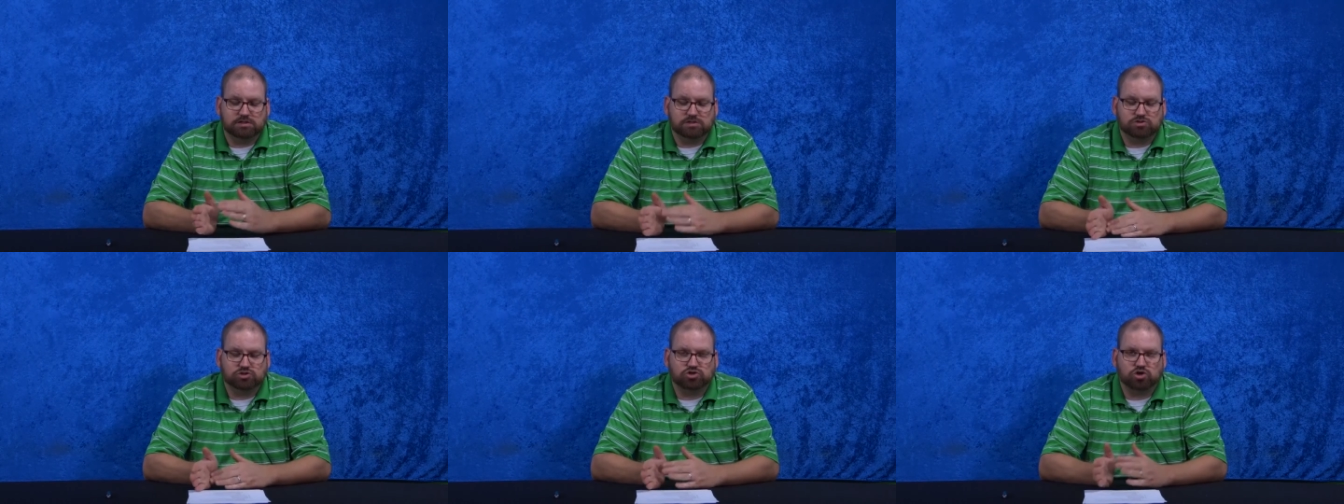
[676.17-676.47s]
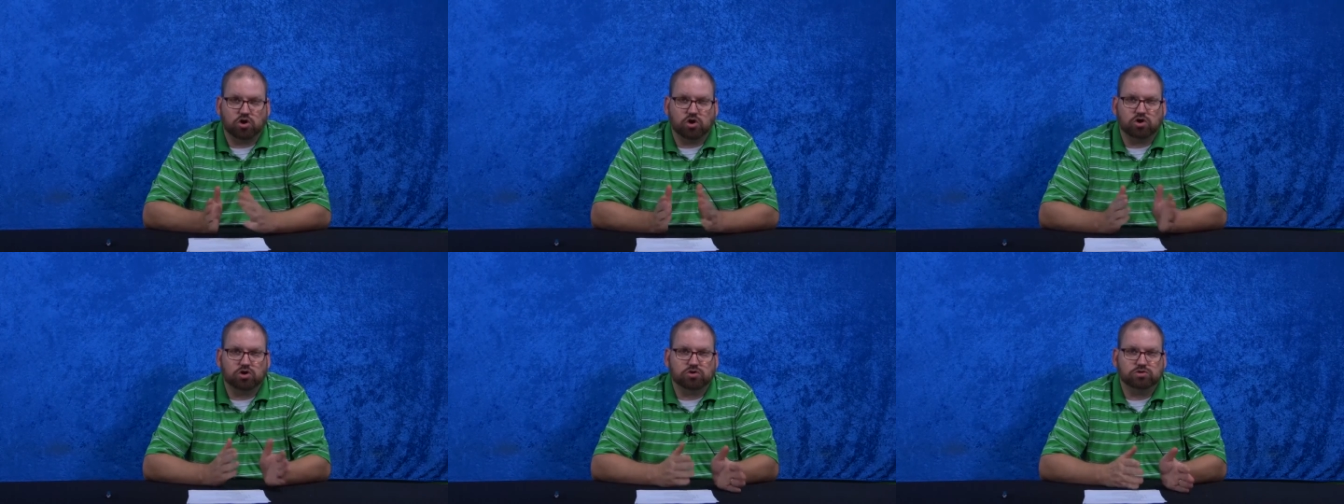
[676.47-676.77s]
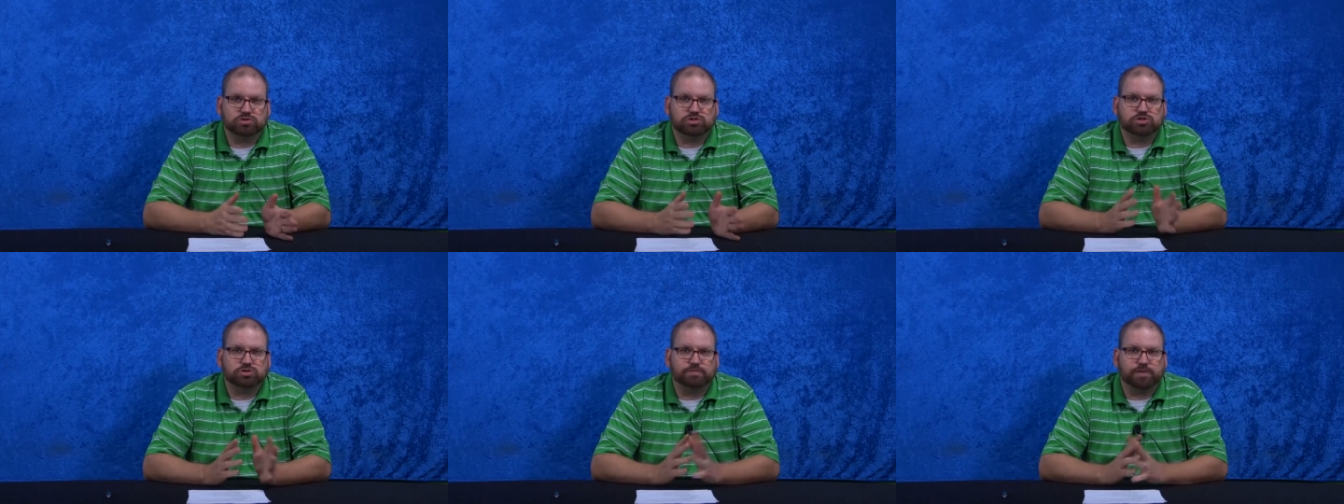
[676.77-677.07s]

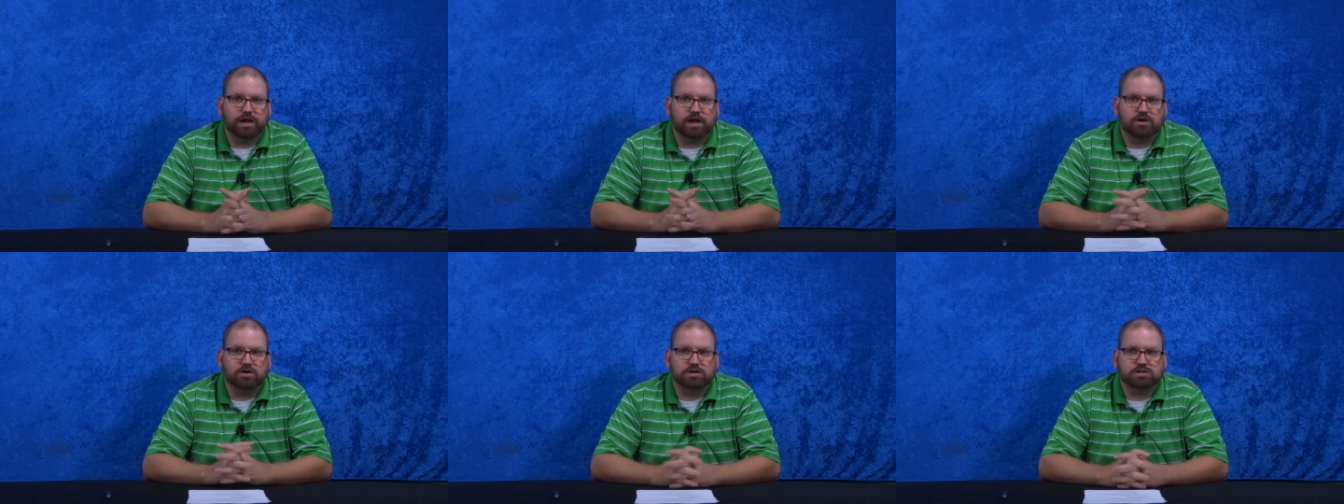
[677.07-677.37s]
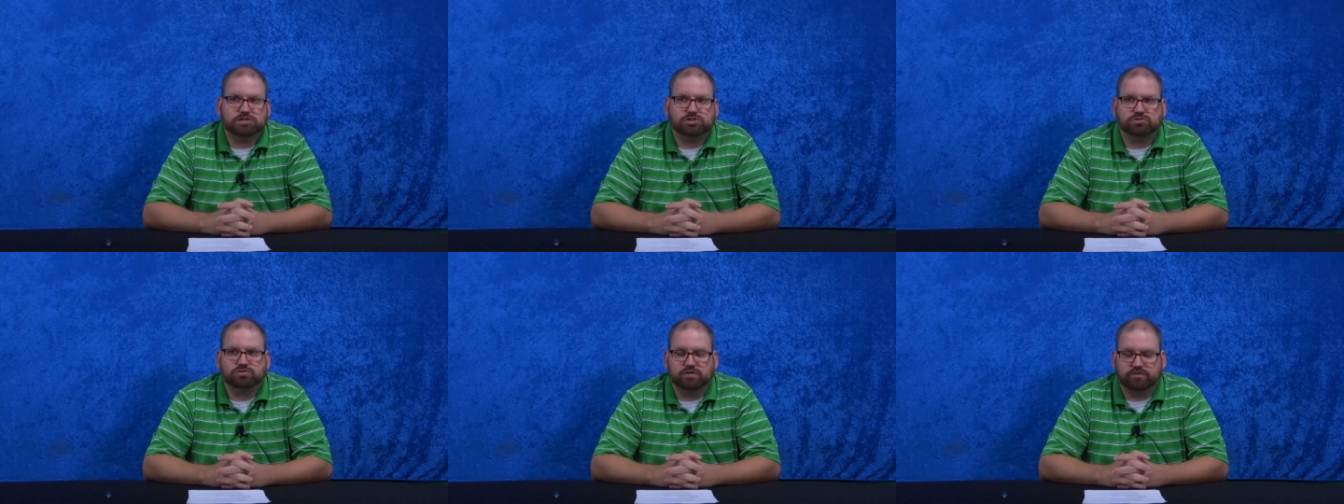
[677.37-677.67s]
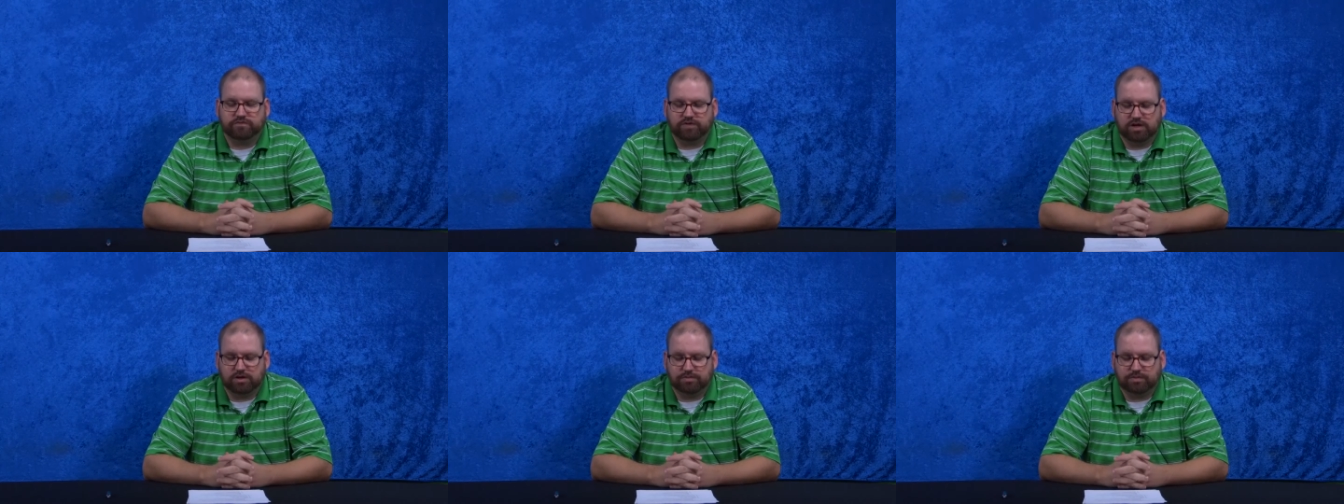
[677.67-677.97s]
Charles to Paris to
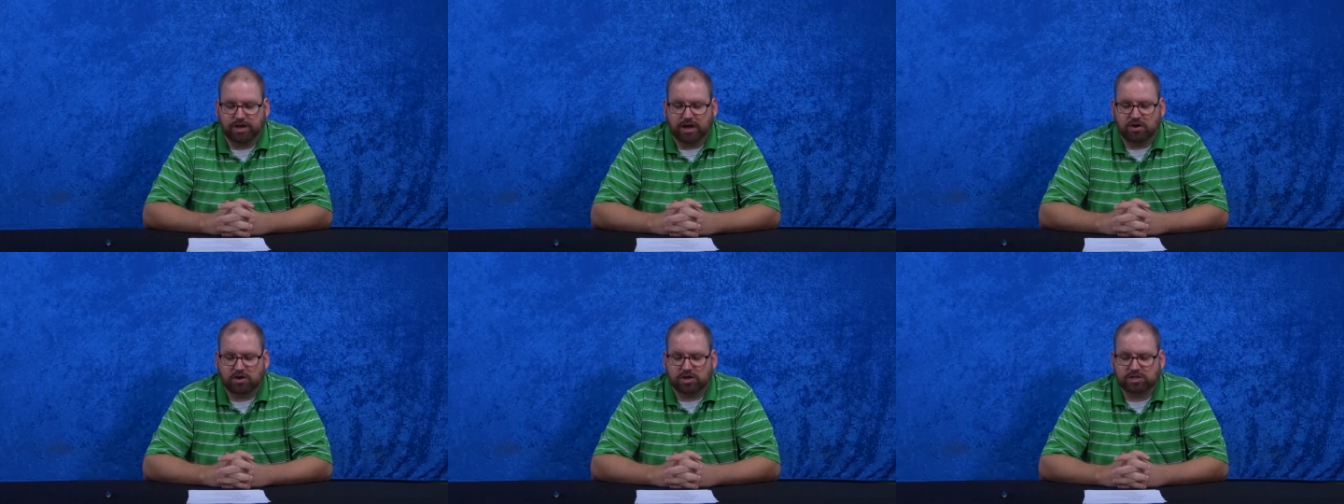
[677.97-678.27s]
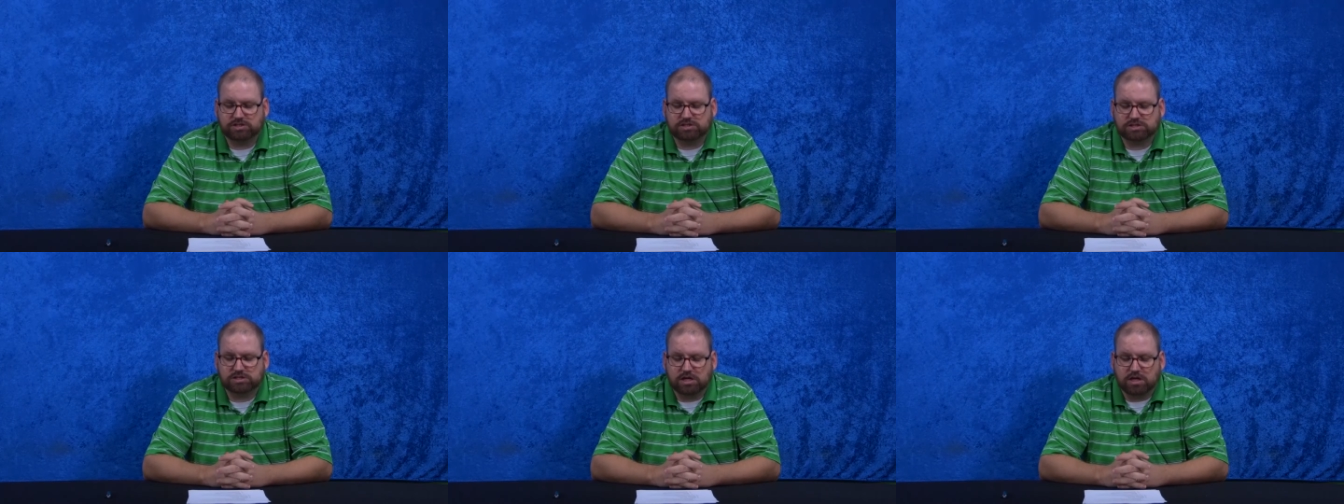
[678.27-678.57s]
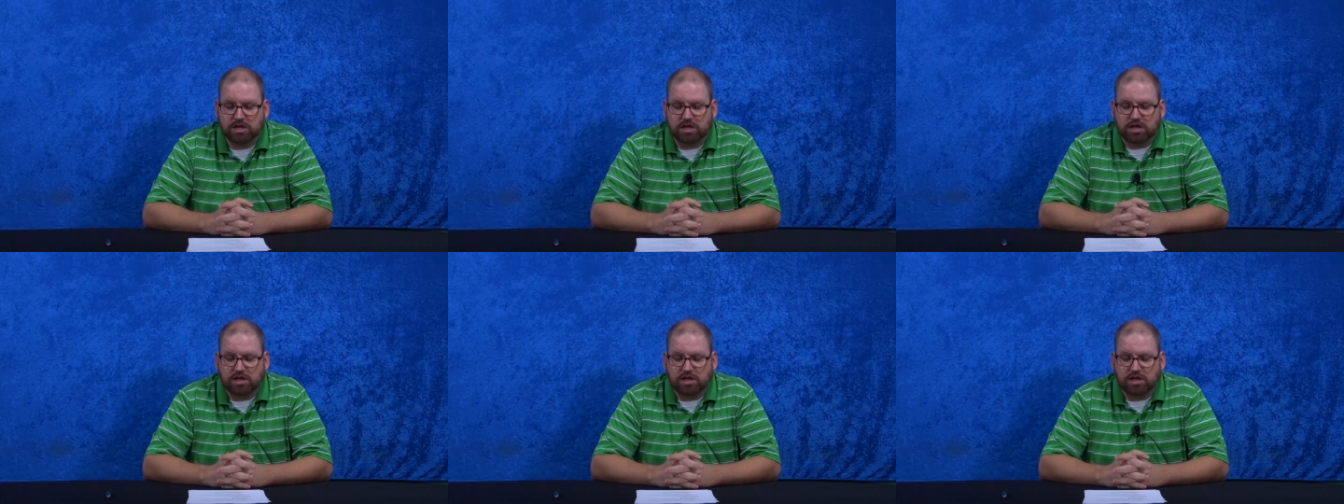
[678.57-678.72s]
invade Paris,